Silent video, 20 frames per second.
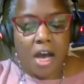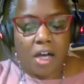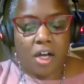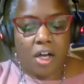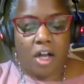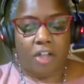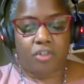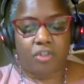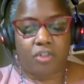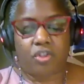
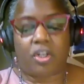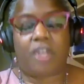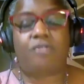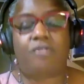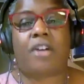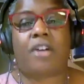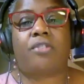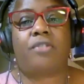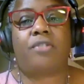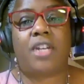Culture and
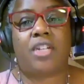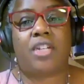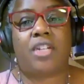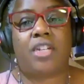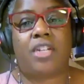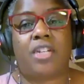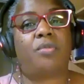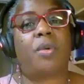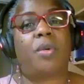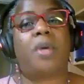
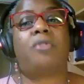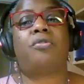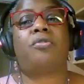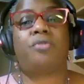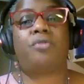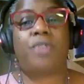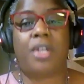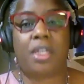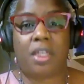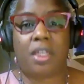recreation, we're
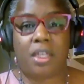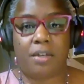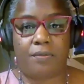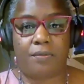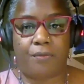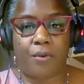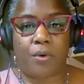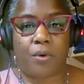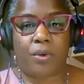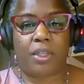really
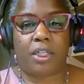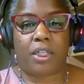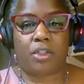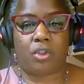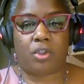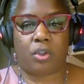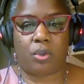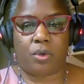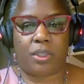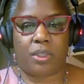falling
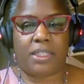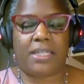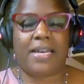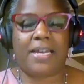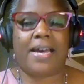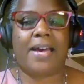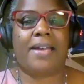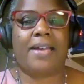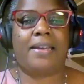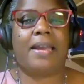short.
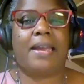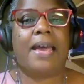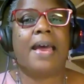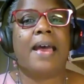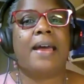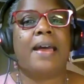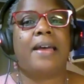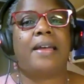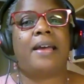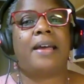And
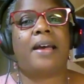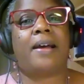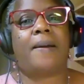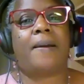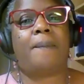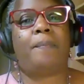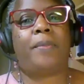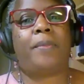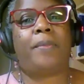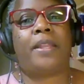
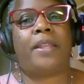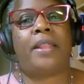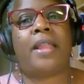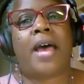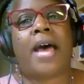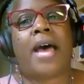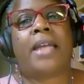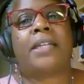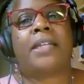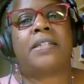
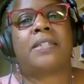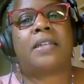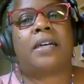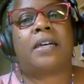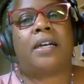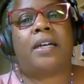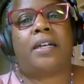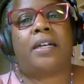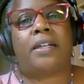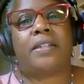that is
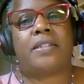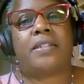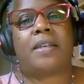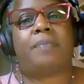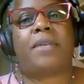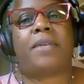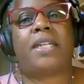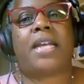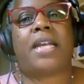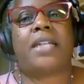
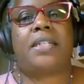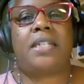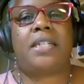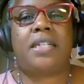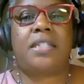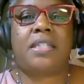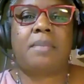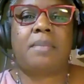something that needs